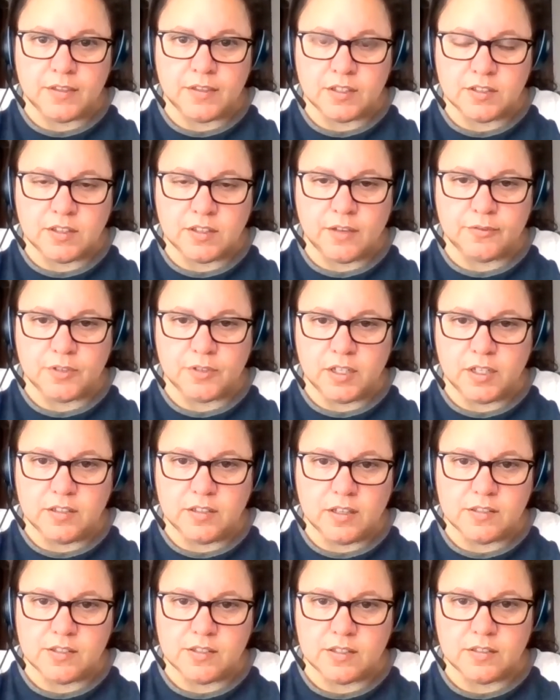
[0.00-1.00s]
I think Stephanie
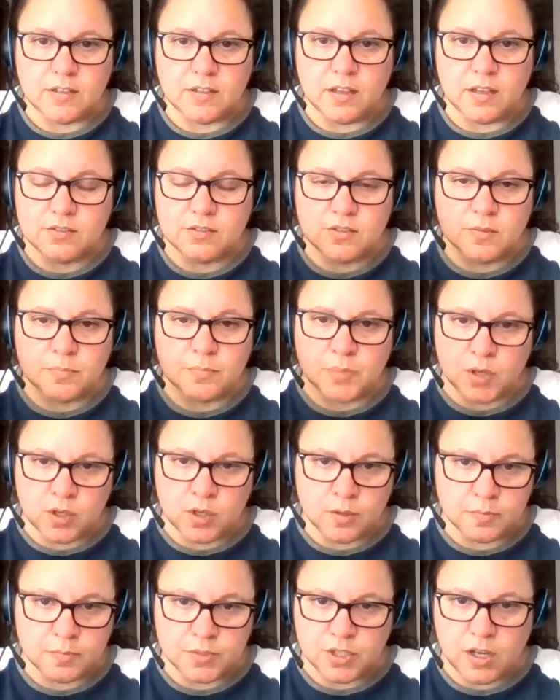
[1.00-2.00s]
does a
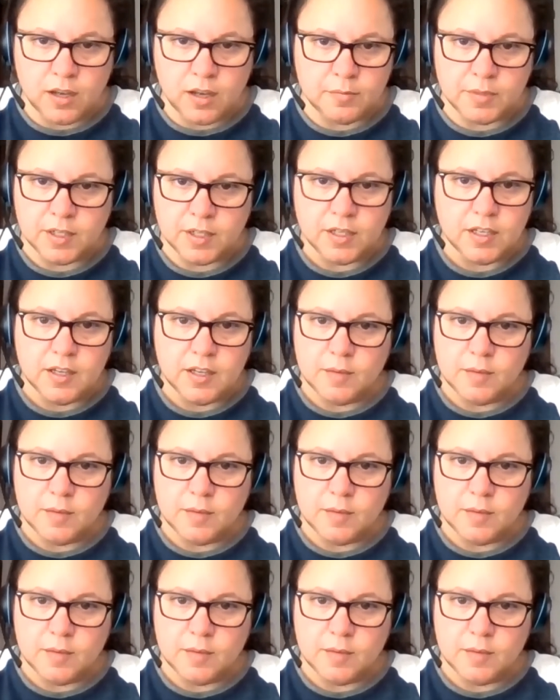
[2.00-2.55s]
superb job,